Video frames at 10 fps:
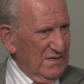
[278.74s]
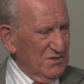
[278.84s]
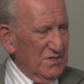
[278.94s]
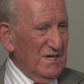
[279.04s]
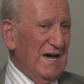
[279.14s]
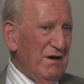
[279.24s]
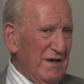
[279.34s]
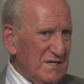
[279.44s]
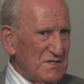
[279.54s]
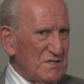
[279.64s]
She now
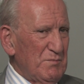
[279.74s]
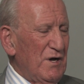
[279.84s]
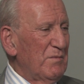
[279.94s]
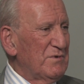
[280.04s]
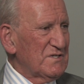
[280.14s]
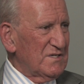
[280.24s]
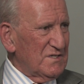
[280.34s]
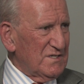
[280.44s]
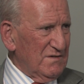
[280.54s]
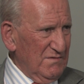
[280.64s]
has a small
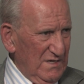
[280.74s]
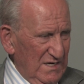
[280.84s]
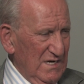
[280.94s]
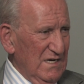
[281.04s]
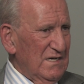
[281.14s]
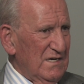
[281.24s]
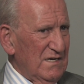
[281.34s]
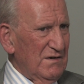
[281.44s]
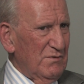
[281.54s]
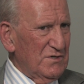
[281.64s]
business
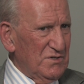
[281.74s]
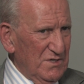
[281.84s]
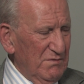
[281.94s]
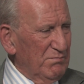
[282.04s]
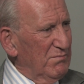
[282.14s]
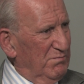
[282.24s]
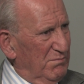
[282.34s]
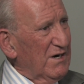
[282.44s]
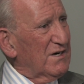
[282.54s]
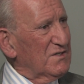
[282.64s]
which she
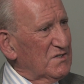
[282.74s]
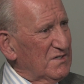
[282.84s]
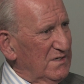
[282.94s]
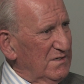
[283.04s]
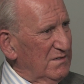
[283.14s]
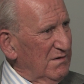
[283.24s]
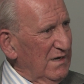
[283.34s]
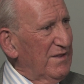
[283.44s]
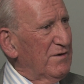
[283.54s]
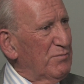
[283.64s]
markets
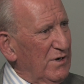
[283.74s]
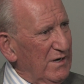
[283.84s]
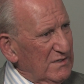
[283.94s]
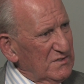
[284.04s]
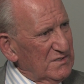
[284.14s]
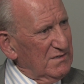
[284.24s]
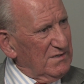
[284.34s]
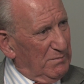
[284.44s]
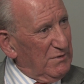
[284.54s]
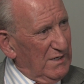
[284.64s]
leather products, a
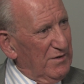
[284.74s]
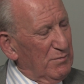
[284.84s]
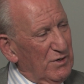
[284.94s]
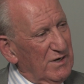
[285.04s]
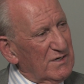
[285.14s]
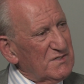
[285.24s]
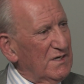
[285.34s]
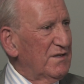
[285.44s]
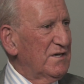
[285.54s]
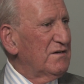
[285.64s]
couple of leather products
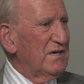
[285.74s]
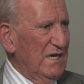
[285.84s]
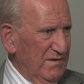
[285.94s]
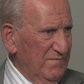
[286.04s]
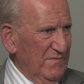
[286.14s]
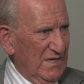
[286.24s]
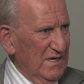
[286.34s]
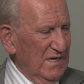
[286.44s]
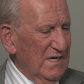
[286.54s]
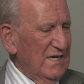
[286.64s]
on the internet.
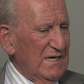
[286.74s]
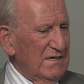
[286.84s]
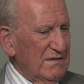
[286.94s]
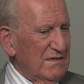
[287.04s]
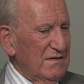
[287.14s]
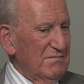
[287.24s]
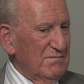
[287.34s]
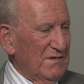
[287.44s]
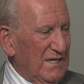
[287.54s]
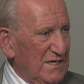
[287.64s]
And
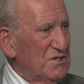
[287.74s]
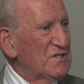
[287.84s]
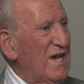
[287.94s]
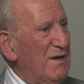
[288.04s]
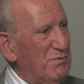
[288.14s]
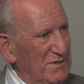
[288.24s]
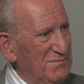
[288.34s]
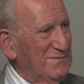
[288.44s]
I think she's happy.